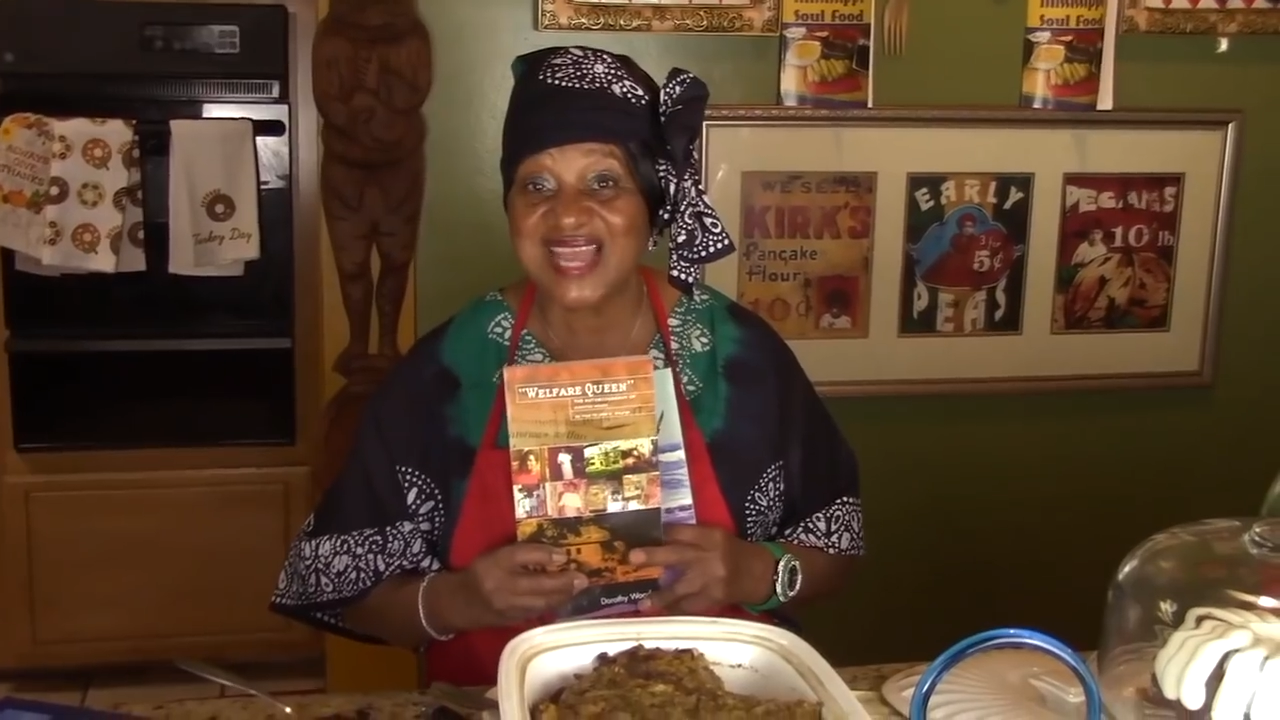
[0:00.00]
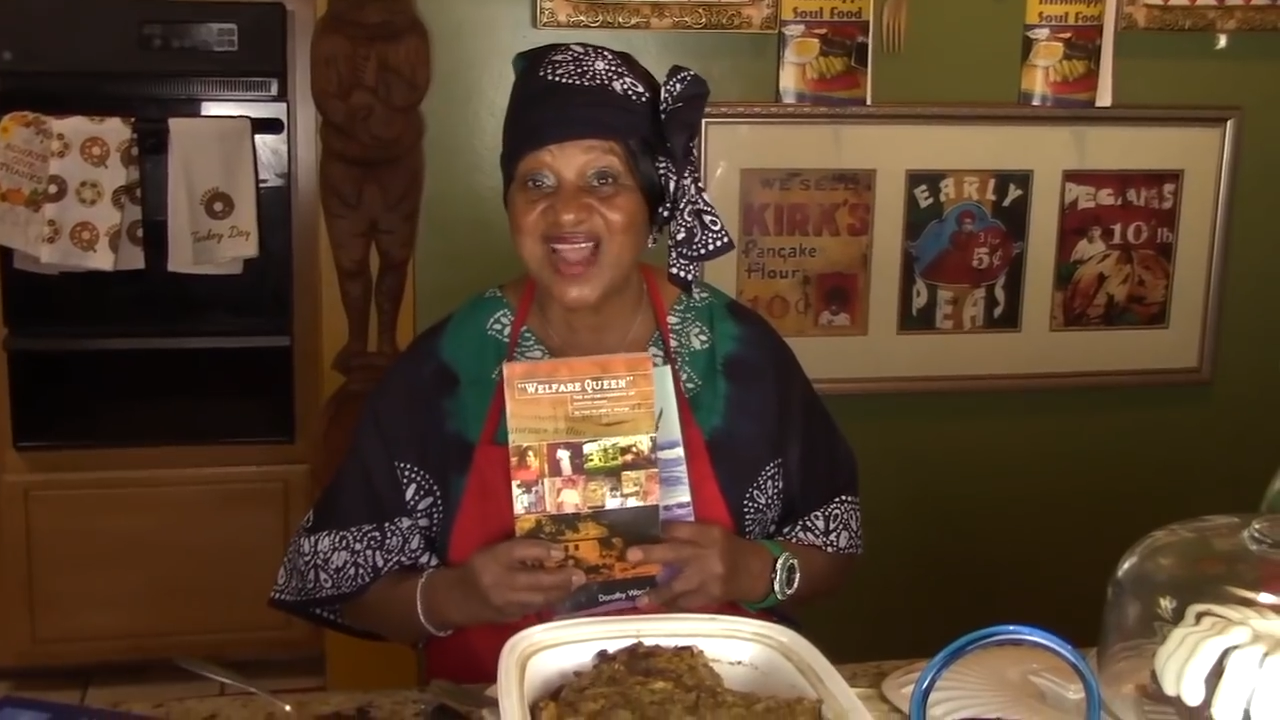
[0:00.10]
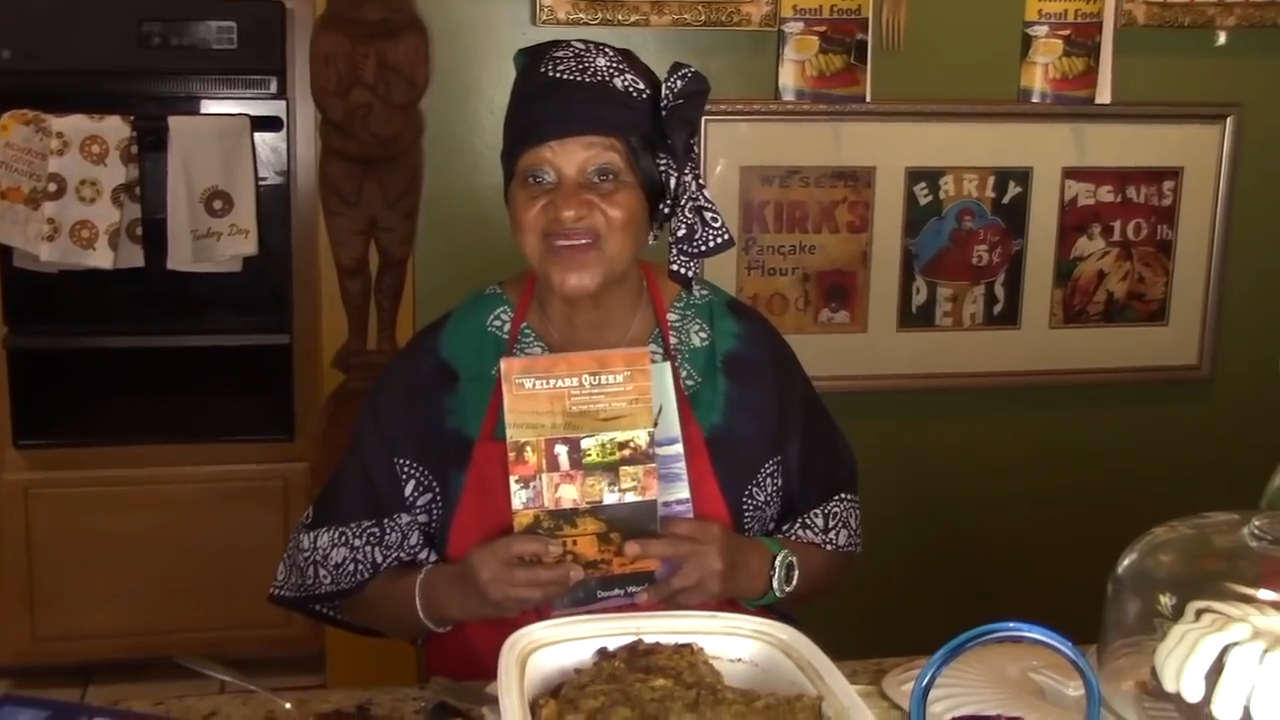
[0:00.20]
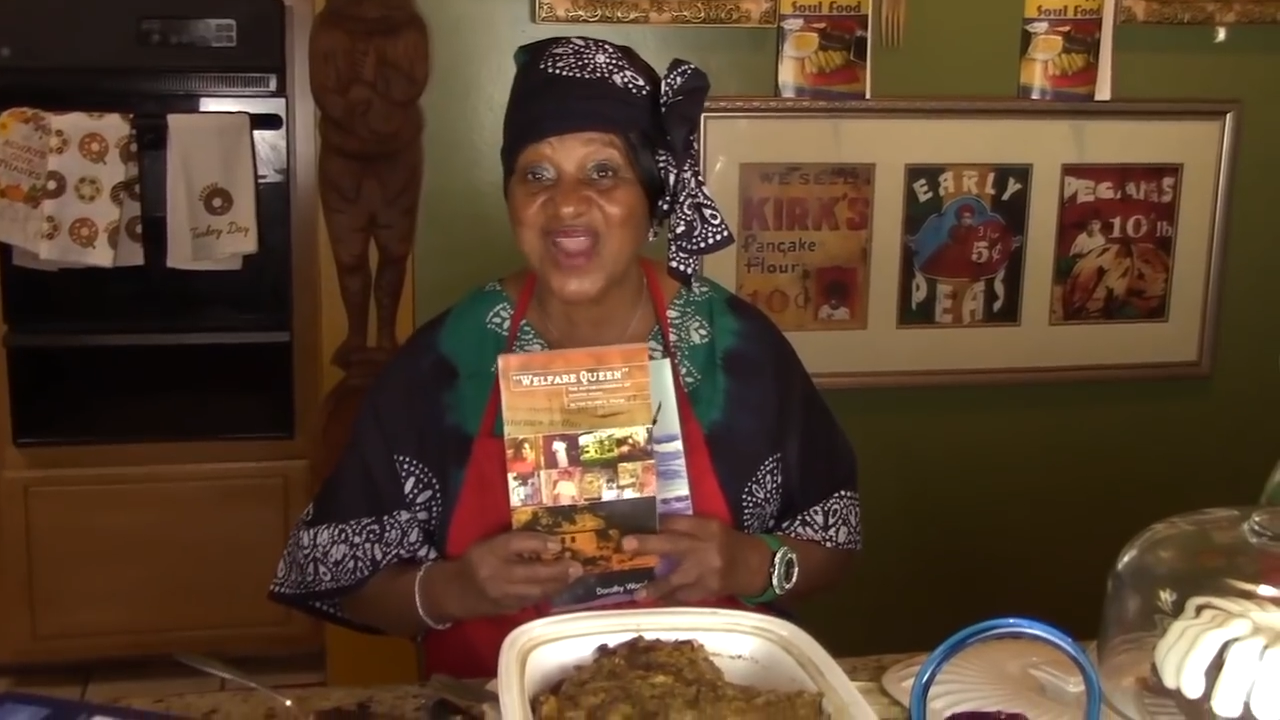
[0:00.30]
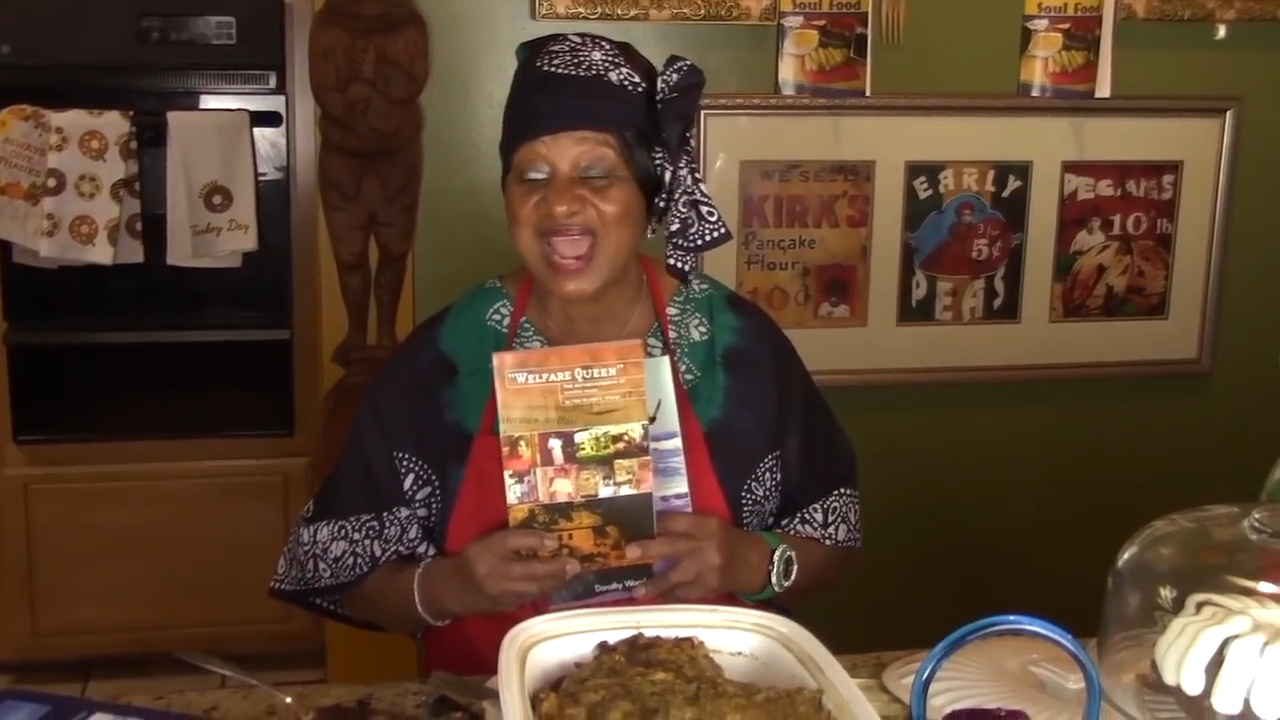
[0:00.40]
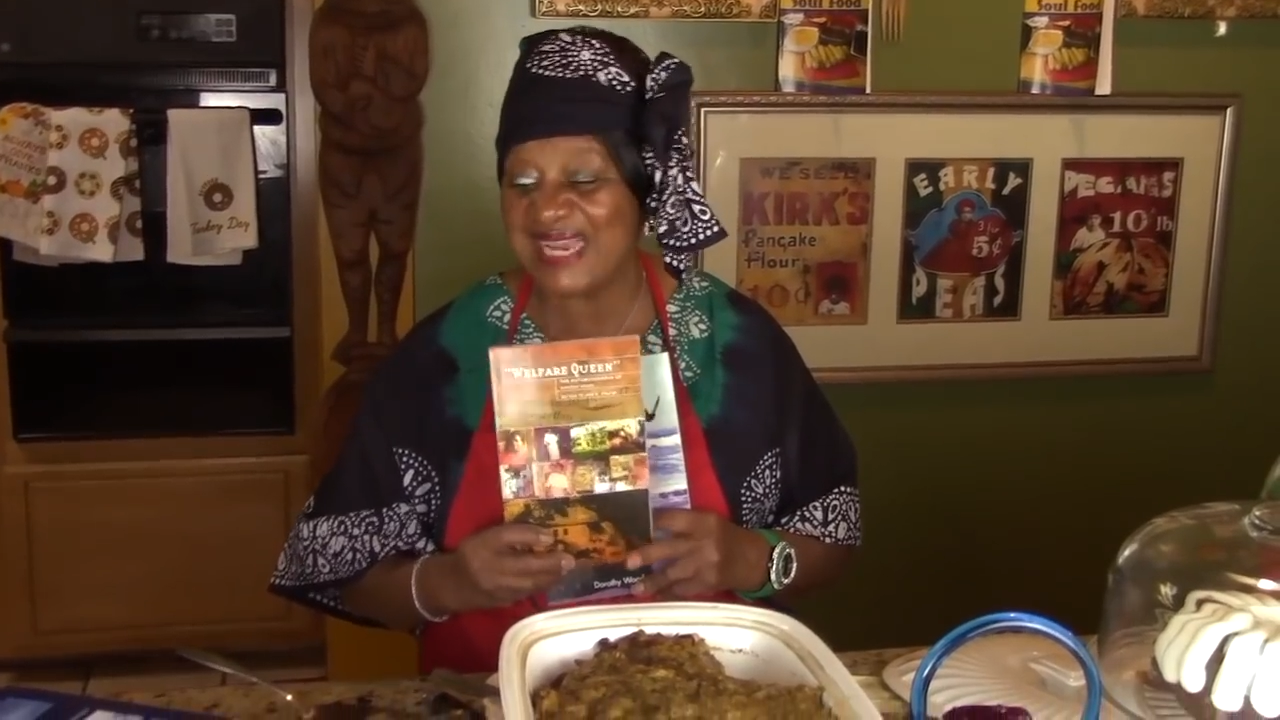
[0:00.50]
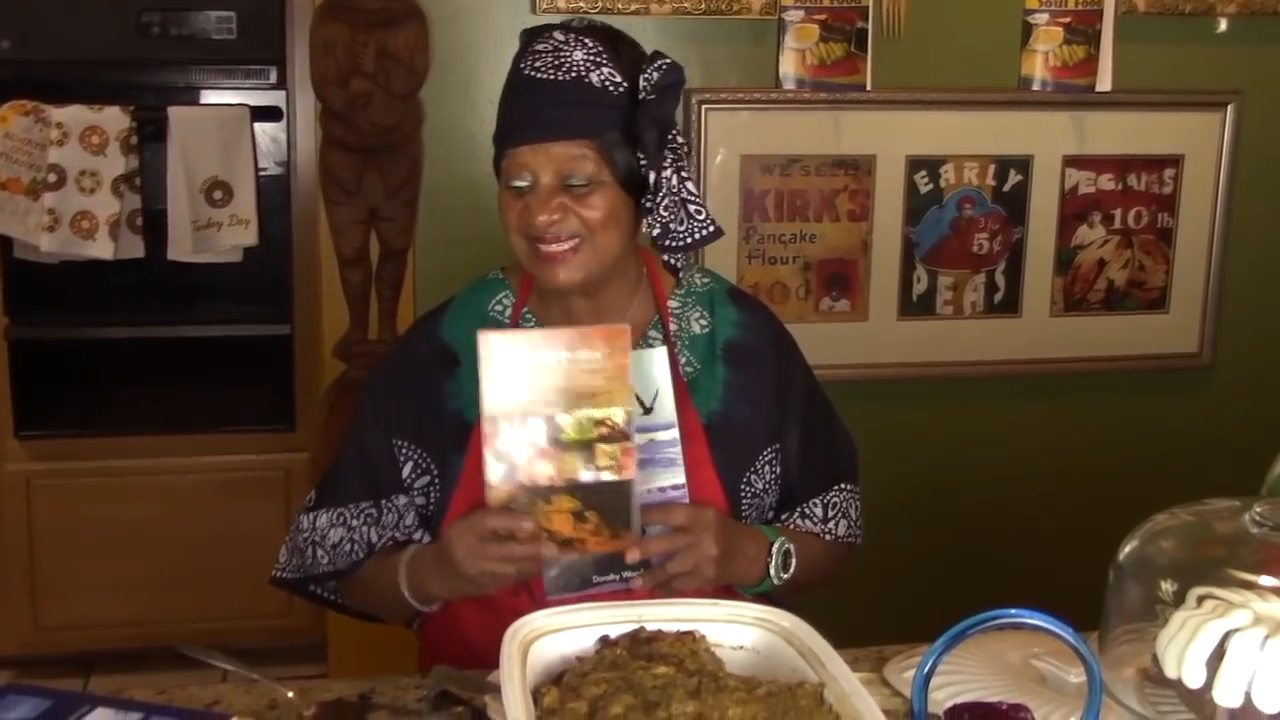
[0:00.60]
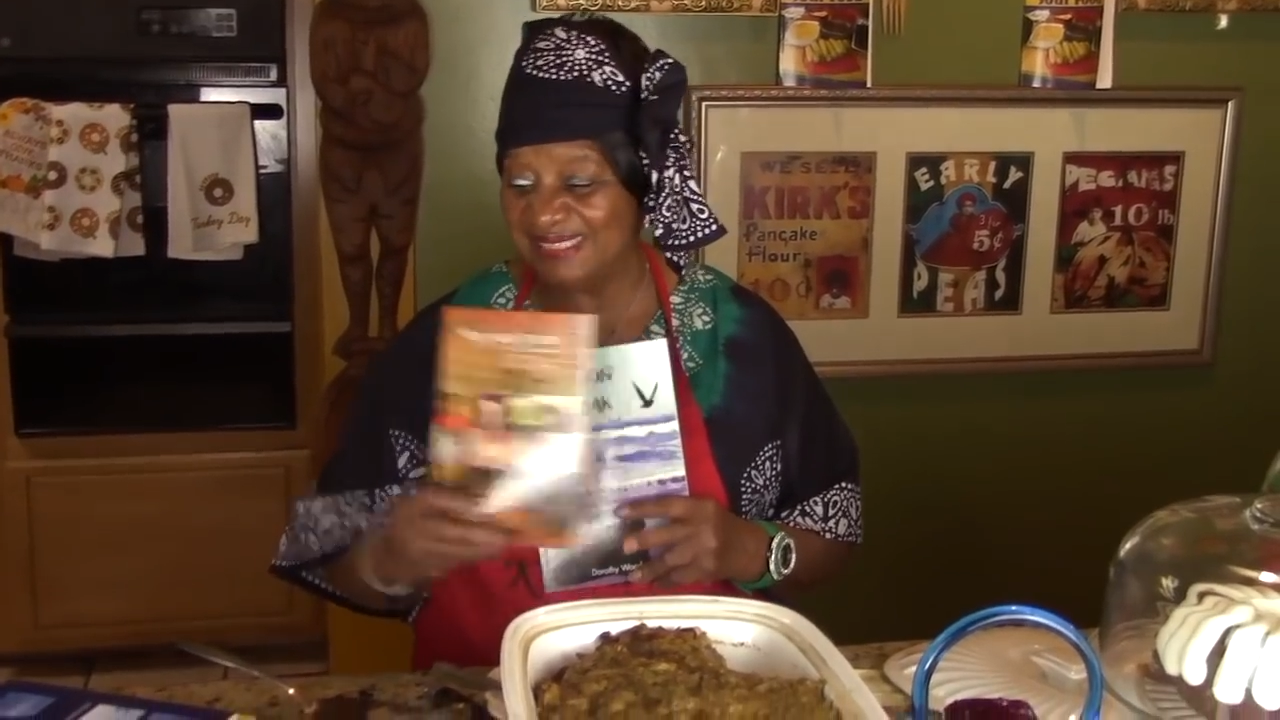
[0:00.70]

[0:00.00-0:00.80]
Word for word: all right.